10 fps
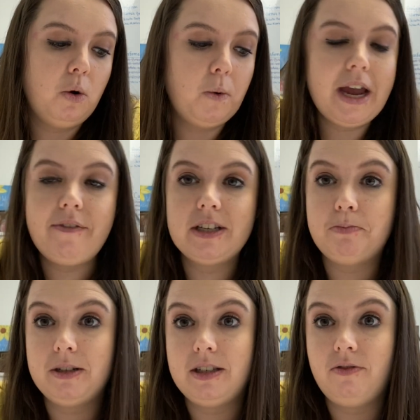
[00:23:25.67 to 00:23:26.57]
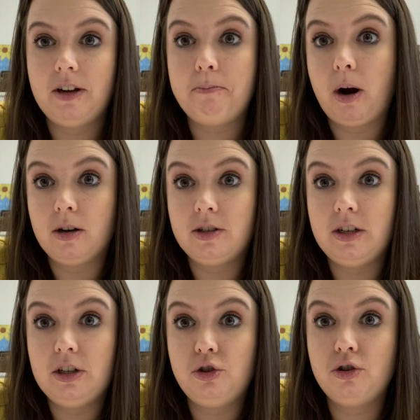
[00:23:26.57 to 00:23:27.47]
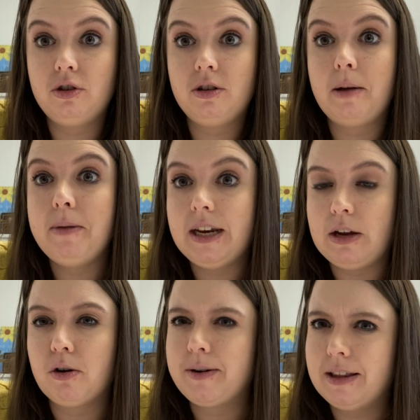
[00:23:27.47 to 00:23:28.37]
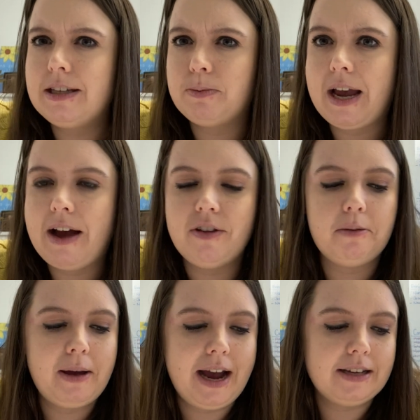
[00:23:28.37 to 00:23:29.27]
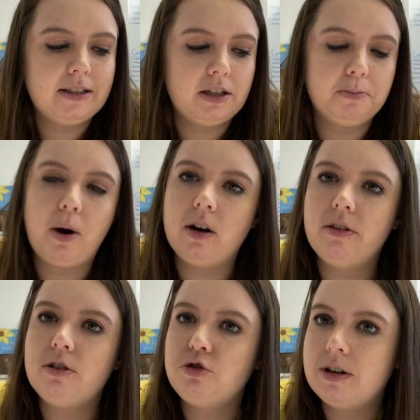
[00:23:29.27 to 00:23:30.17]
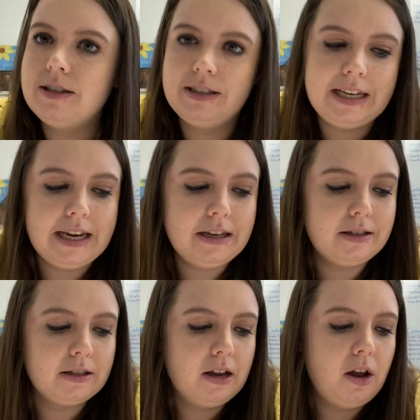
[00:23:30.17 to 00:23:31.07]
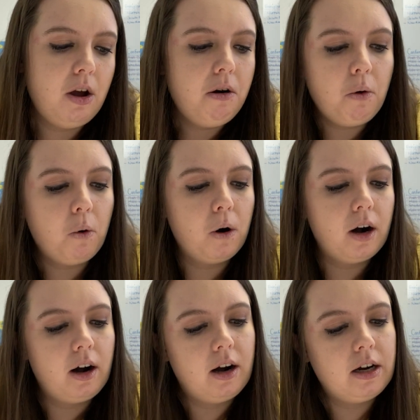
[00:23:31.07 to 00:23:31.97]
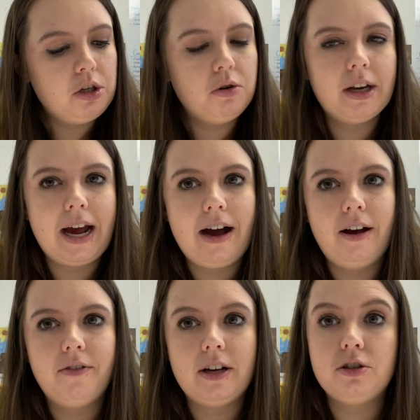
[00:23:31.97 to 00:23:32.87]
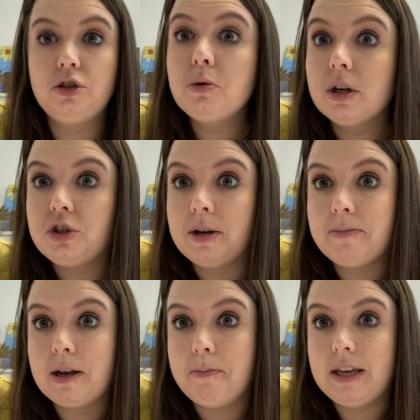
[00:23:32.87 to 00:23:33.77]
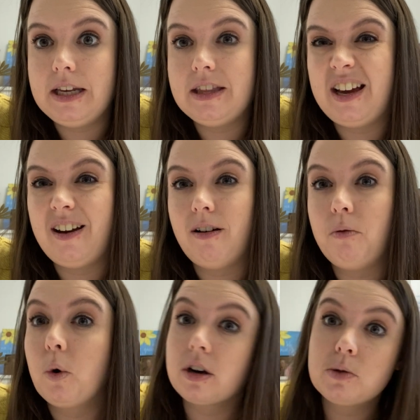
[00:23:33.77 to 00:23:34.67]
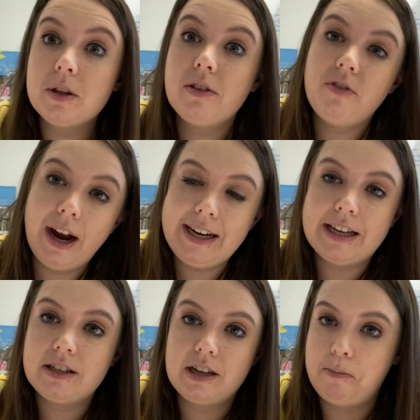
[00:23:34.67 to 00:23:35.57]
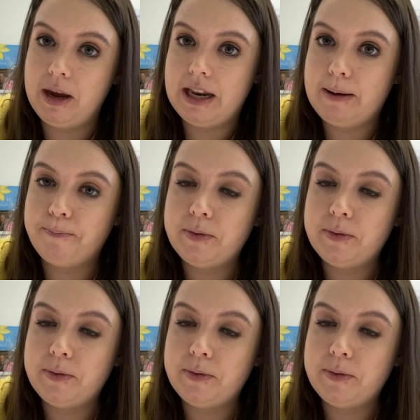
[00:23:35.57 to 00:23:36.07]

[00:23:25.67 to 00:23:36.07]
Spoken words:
we have a specific parsonage committee, or at least we have in the past, that's part of the trustees. Or you could have a stewardship committee that works with the finance committee.